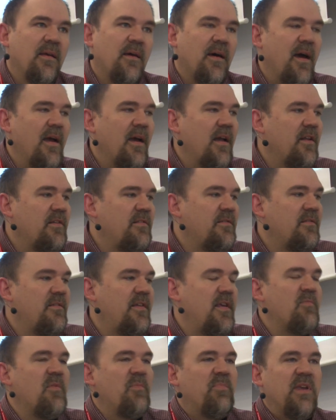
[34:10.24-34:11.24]
I got a
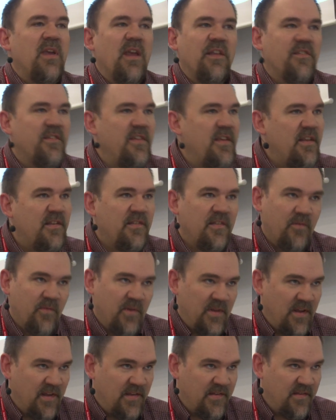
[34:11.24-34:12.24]
team of PhDs
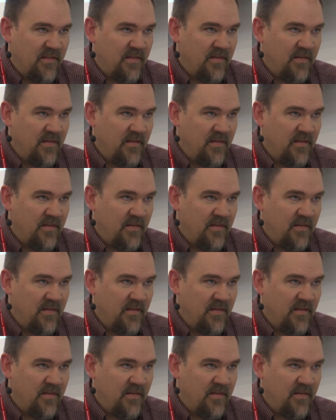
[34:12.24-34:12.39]
doing this.